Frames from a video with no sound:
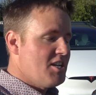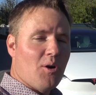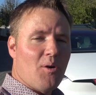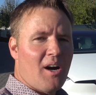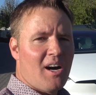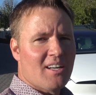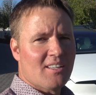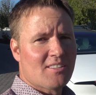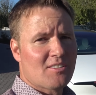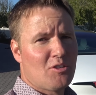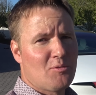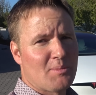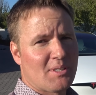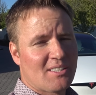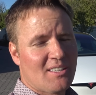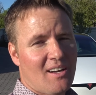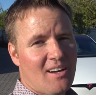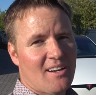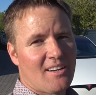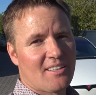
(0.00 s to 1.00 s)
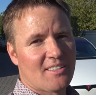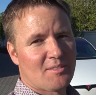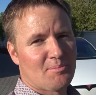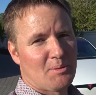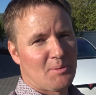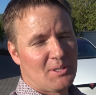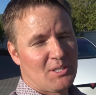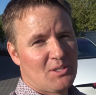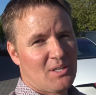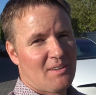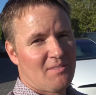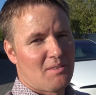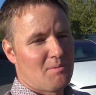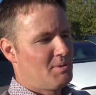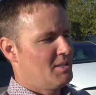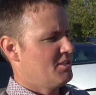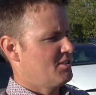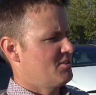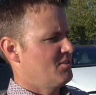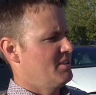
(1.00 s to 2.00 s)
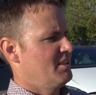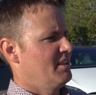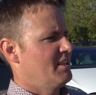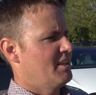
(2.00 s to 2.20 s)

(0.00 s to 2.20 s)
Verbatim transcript: No hot stone massage, but we do have the mystery